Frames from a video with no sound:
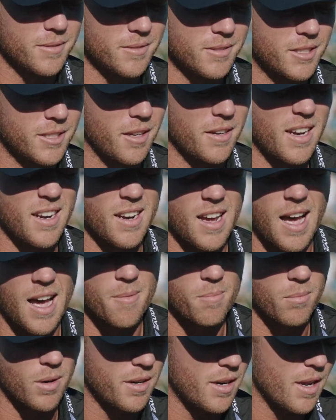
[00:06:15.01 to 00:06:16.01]
Sunday
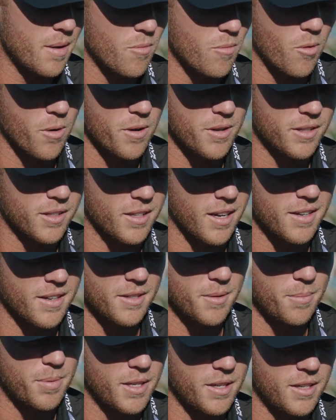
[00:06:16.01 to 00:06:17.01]
night, Monday morning, kind
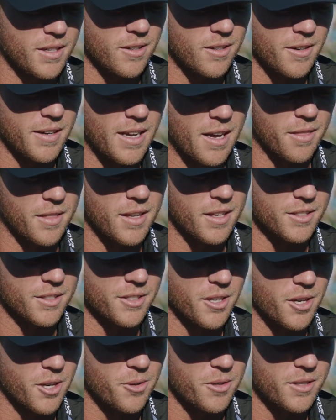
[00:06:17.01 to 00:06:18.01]
of depending on how
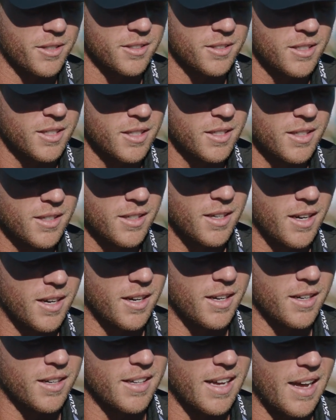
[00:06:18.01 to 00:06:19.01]
things go, and
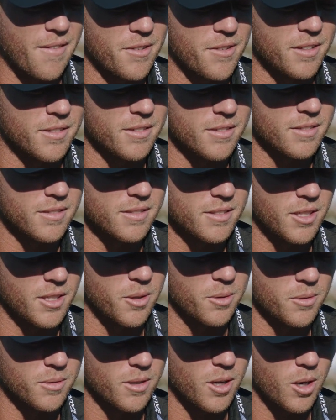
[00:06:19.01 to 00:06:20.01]
having, you
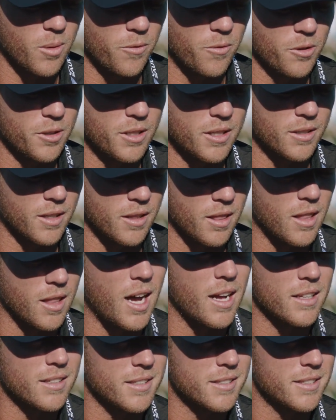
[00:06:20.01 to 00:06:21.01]
know, hopefully a
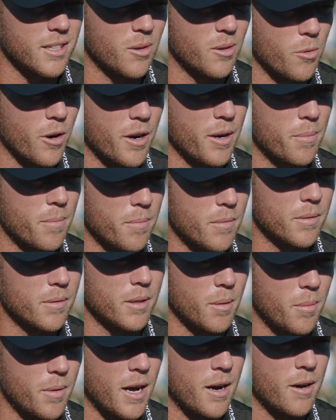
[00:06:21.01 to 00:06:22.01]
lot to celebrate
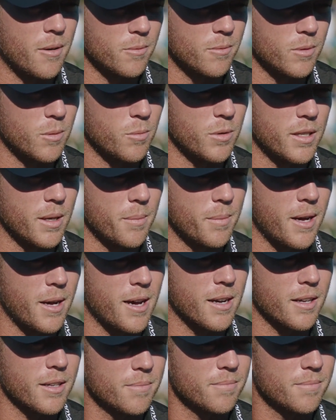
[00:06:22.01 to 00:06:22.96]
about when we get back.